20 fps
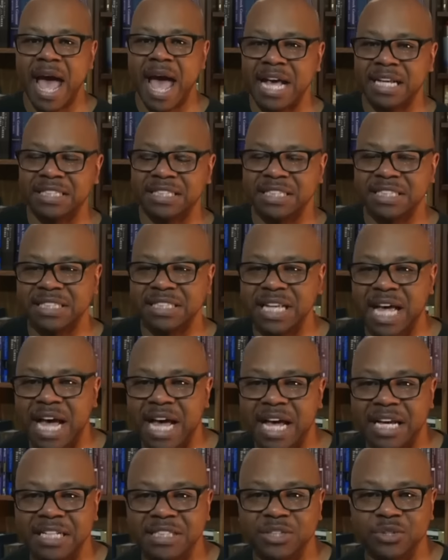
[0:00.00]
has
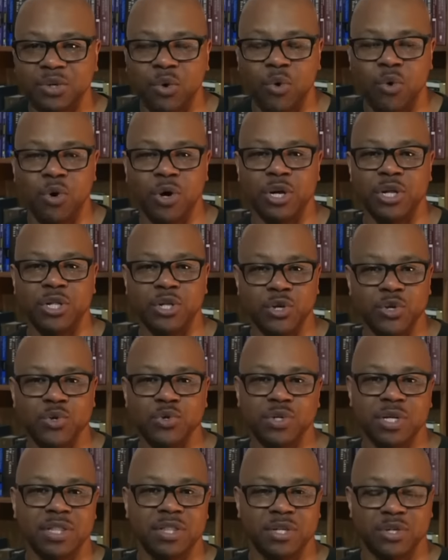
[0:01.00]
designs on
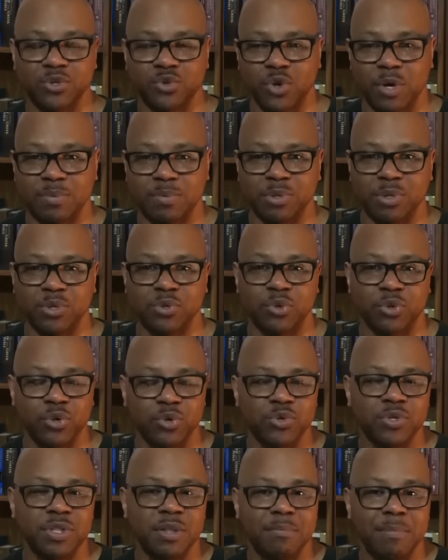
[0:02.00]
using the scriptures or
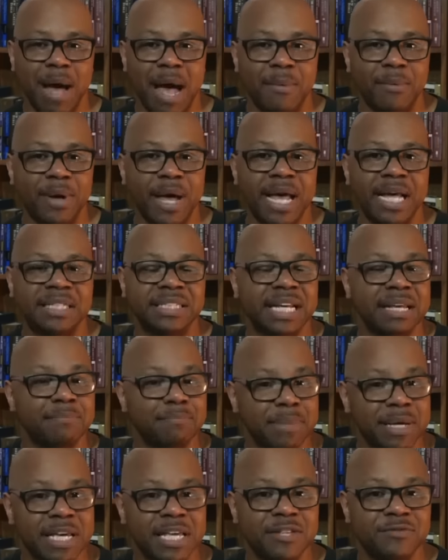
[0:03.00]
using the Bible as a
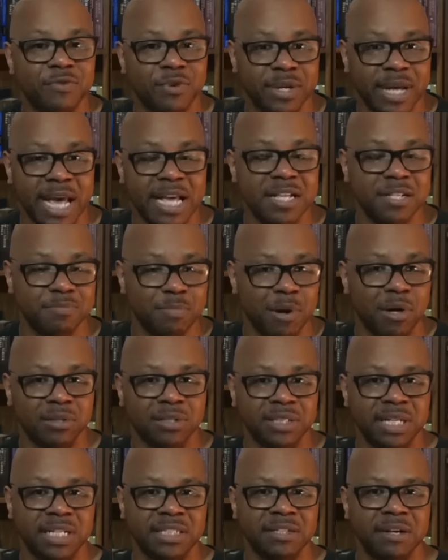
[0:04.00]
means for gain, as Paul
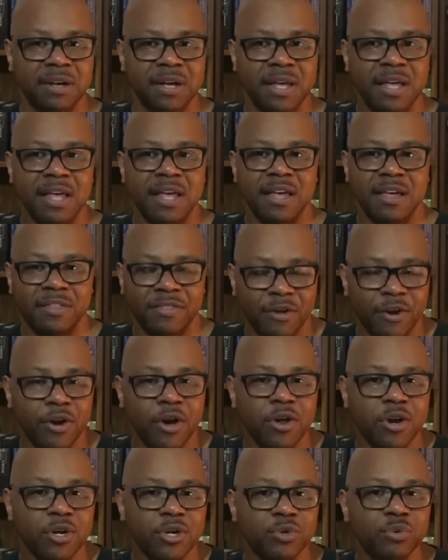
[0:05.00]
says, they're
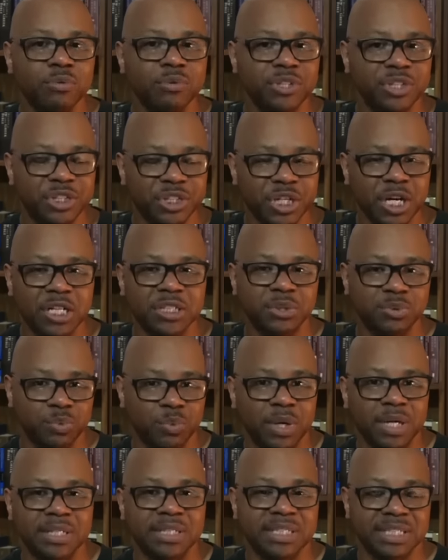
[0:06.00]
going to do just
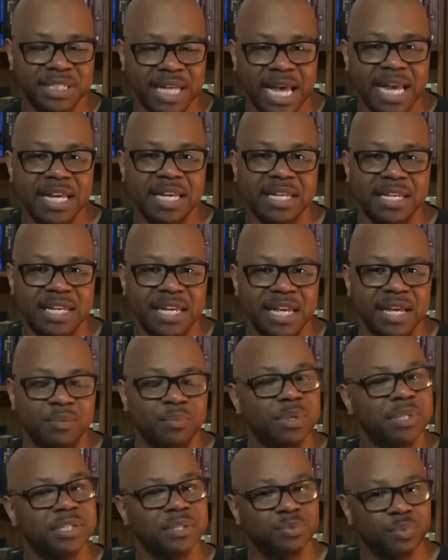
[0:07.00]
what Satan did,
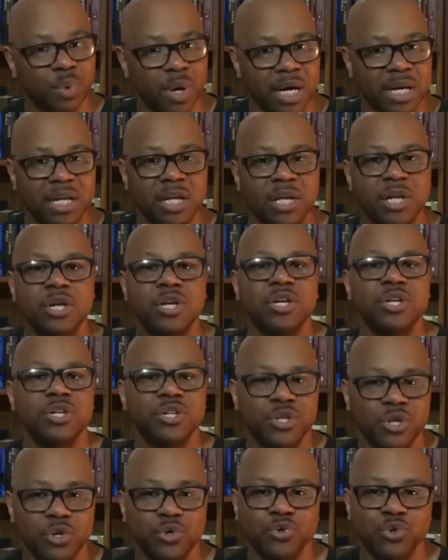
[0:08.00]
which is what?
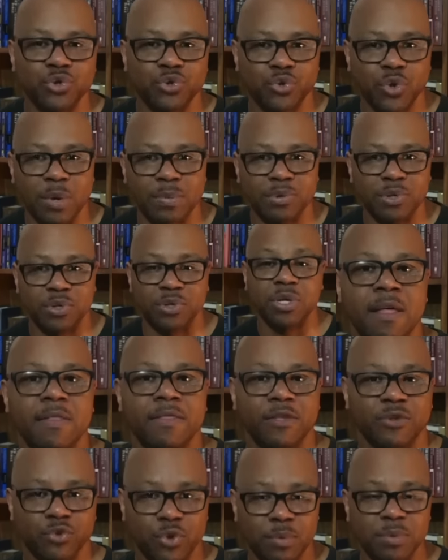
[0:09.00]
Use the scriptures.
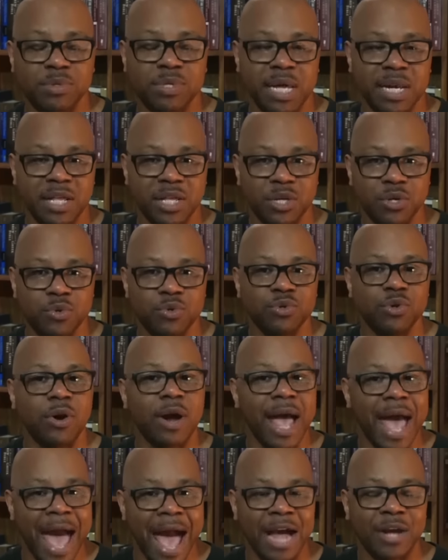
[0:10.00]
The scriptures that he used
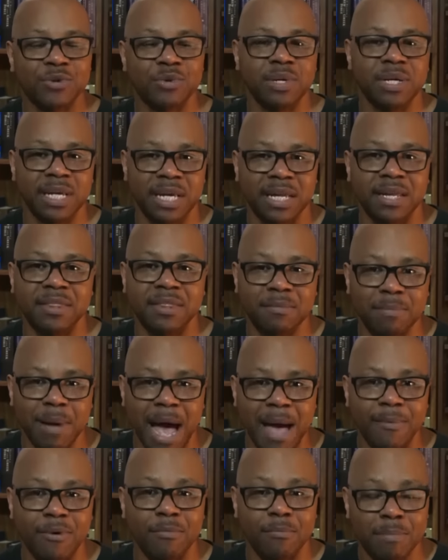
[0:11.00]
are actually in the
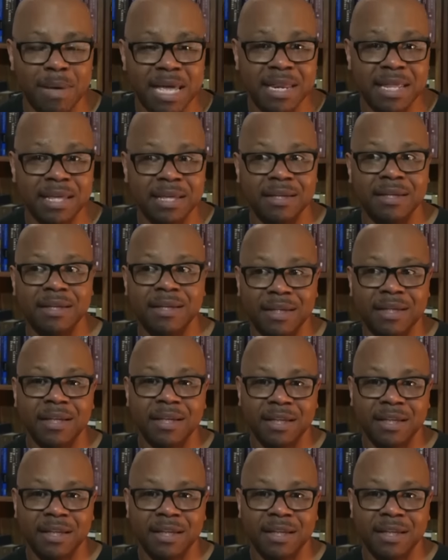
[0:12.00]
Bible, meaning